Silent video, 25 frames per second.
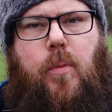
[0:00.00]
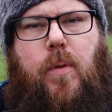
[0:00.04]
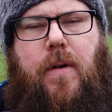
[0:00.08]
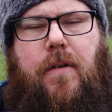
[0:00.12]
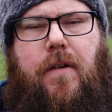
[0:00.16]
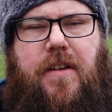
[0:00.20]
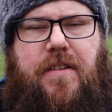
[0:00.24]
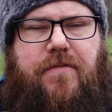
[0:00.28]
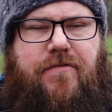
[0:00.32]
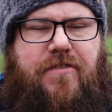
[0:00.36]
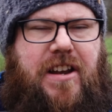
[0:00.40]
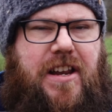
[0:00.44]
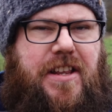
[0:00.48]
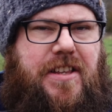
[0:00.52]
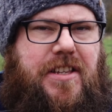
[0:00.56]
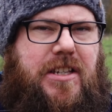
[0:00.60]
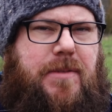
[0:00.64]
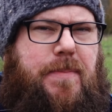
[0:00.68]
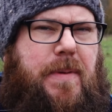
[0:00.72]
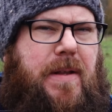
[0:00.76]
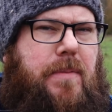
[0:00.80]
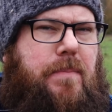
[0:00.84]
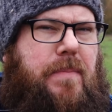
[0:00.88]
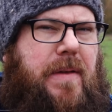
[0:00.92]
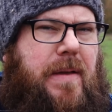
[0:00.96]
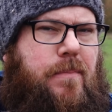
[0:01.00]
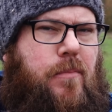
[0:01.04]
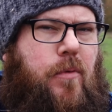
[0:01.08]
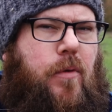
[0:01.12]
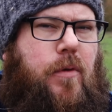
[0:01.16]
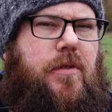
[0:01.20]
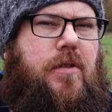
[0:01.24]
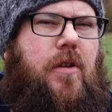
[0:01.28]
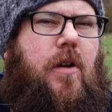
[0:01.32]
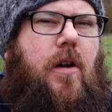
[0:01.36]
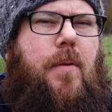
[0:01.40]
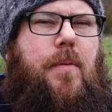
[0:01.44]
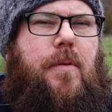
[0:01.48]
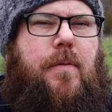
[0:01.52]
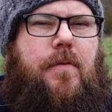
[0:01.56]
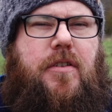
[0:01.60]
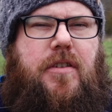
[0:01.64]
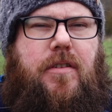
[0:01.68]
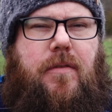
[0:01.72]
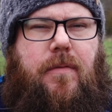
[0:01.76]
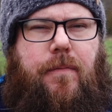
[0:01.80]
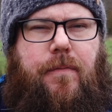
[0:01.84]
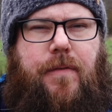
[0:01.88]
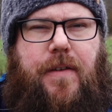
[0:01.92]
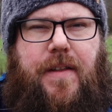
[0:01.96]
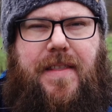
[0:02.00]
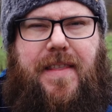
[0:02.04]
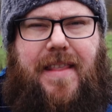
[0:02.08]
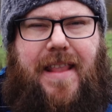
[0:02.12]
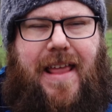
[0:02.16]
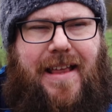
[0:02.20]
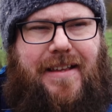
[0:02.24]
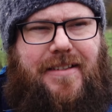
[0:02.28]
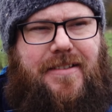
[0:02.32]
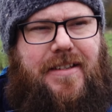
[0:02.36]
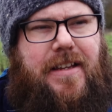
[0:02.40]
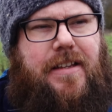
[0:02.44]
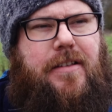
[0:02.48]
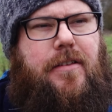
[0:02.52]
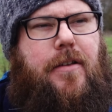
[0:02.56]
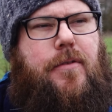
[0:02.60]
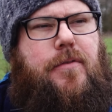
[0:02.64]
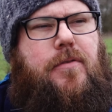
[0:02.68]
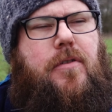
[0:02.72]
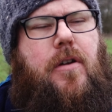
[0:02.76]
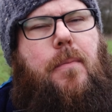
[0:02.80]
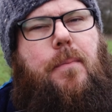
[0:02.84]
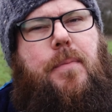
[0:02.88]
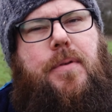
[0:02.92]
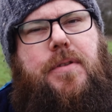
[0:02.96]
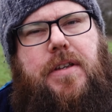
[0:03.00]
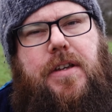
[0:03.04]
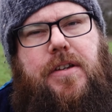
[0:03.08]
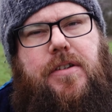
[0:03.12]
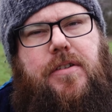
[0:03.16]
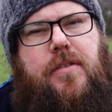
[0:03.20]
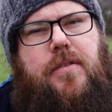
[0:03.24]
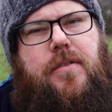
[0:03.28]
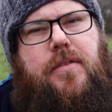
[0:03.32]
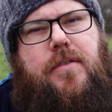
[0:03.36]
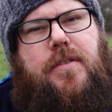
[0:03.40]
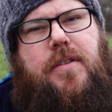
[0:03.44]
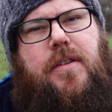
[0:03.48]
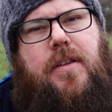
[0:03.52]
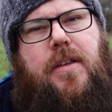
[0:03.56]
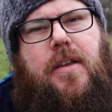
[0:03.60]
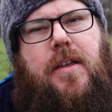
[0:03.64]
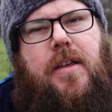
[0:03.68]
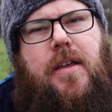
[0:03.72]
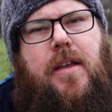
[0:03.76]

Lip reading: where I really need to spend a bit more time just finessing those compositions.